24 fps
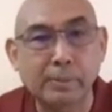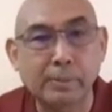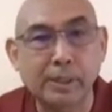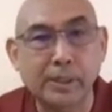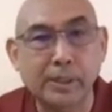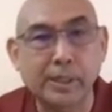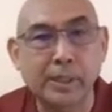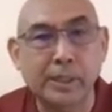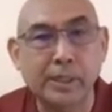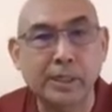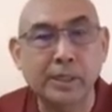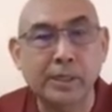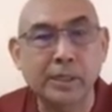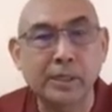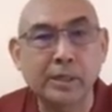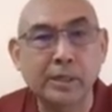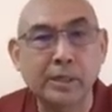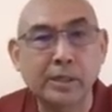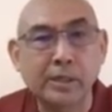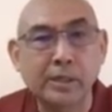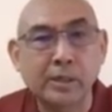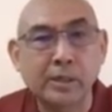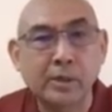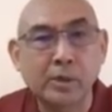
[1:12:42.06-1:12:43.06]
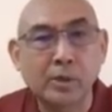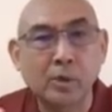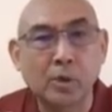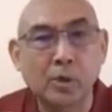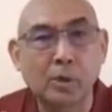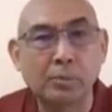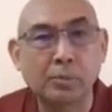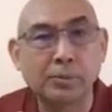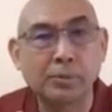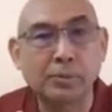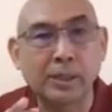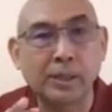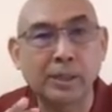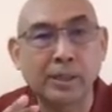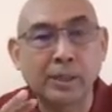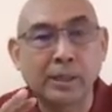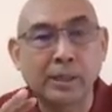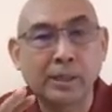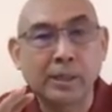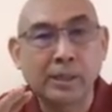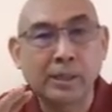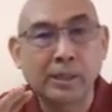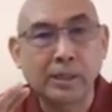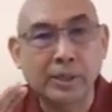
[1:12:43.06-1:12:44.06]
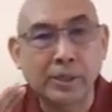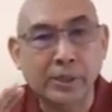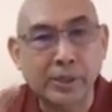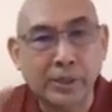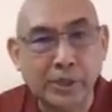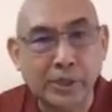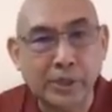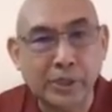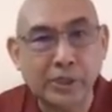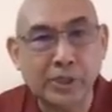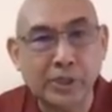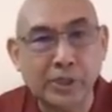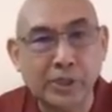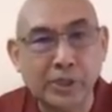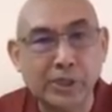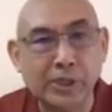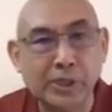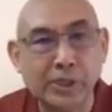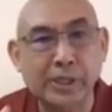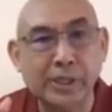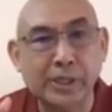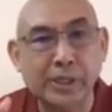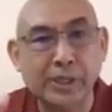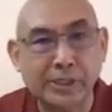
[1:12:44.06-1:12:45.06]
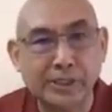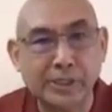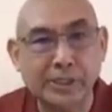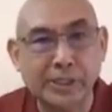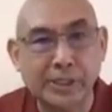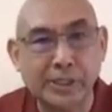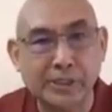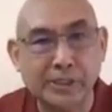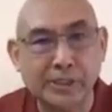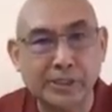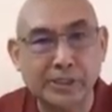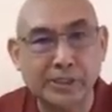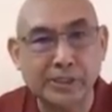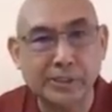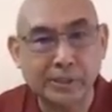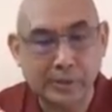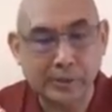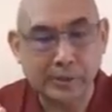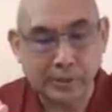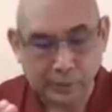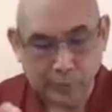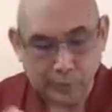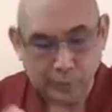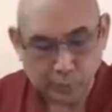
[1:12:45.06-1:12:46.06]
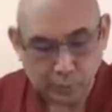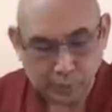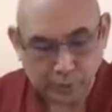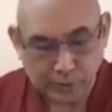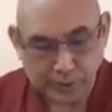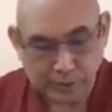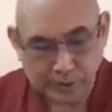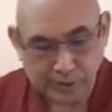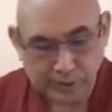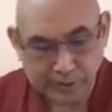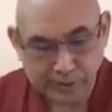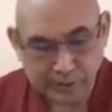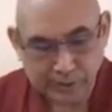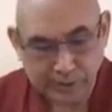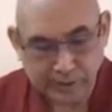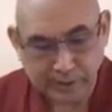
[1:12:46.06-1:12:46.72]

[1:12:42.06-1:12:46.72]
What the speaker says: meaning of the nature and essence, which is